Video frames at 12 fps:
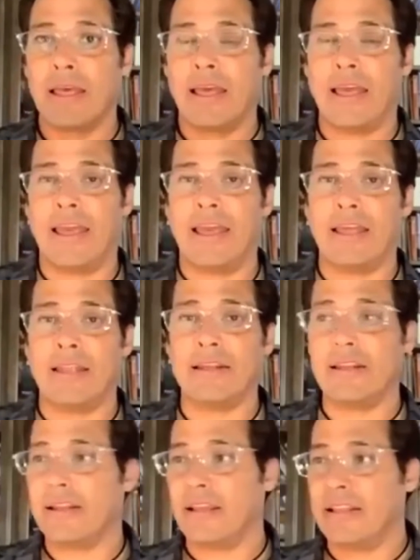and
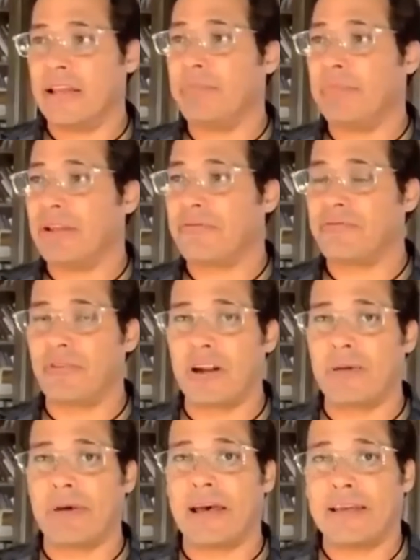they'd be in front
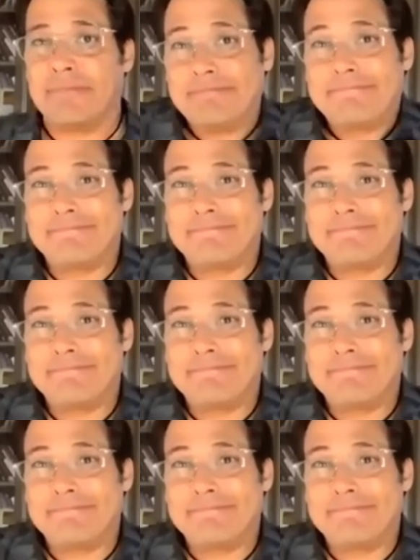of my,